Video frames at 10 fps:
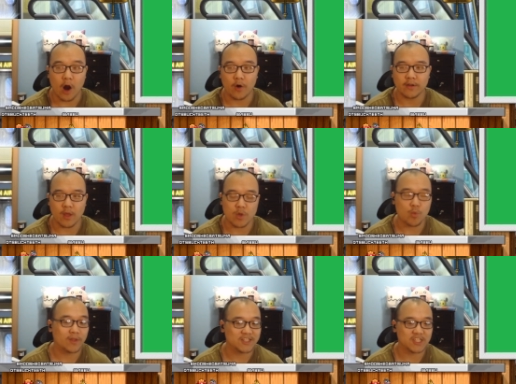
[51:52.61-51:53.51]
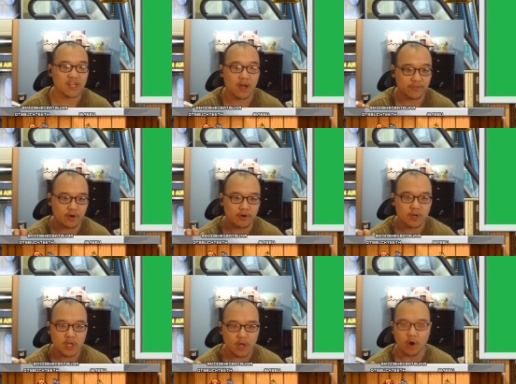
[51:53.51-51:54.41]
our end that we want to see on their
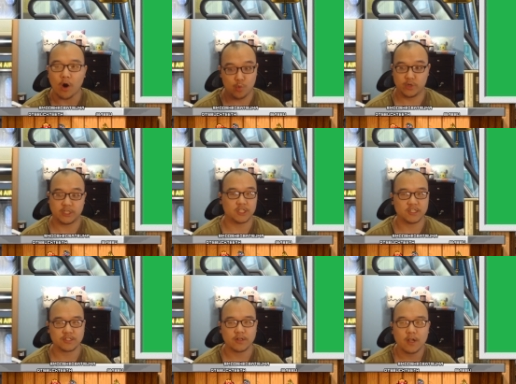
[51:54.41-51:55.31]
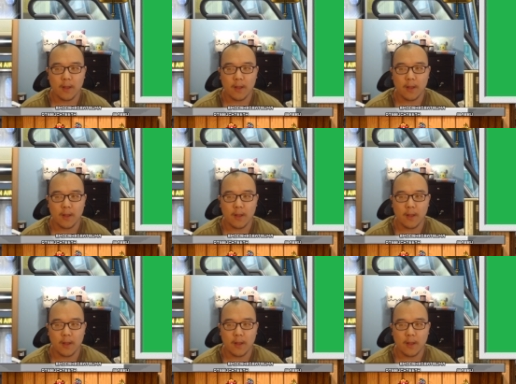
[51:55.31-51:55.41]
our wish list.